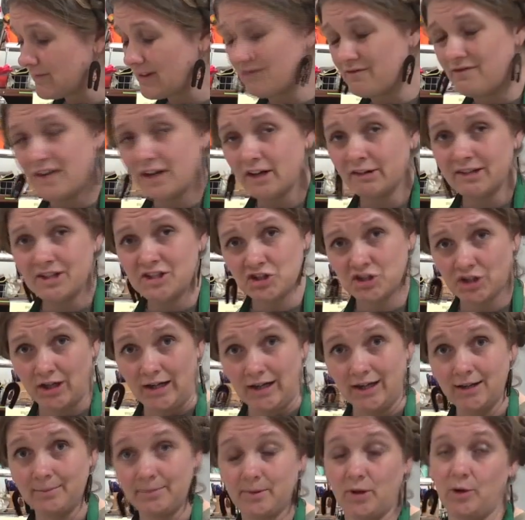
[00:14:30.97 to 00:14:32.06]
Very
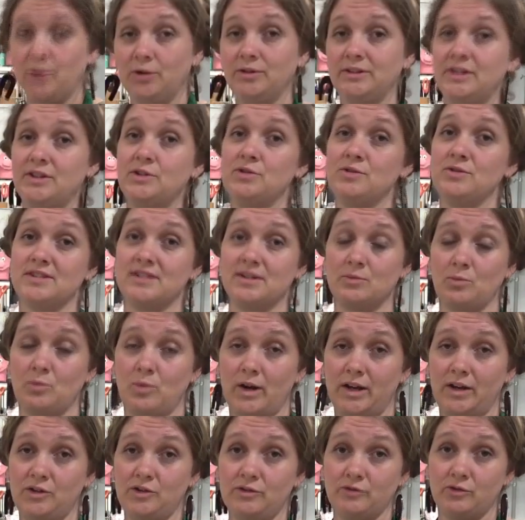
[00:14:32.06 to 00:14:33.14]
sharp, only use it
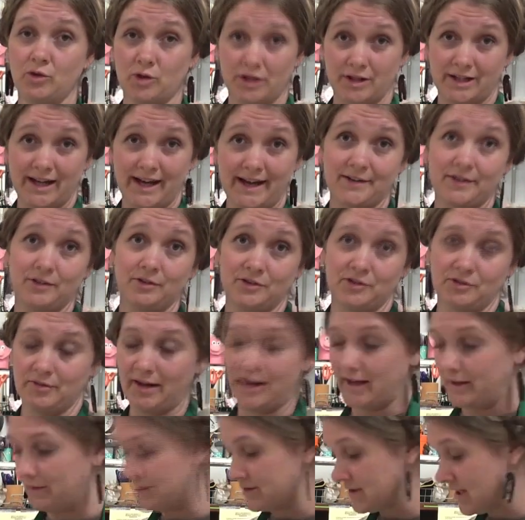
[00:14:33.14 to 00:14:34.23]
when you've got an adult
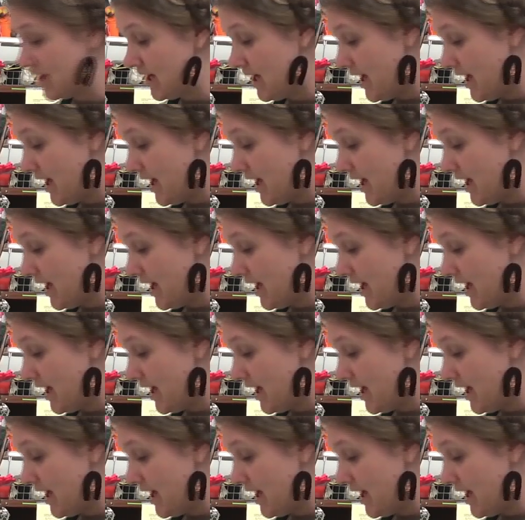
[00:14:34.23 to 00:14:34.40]
around.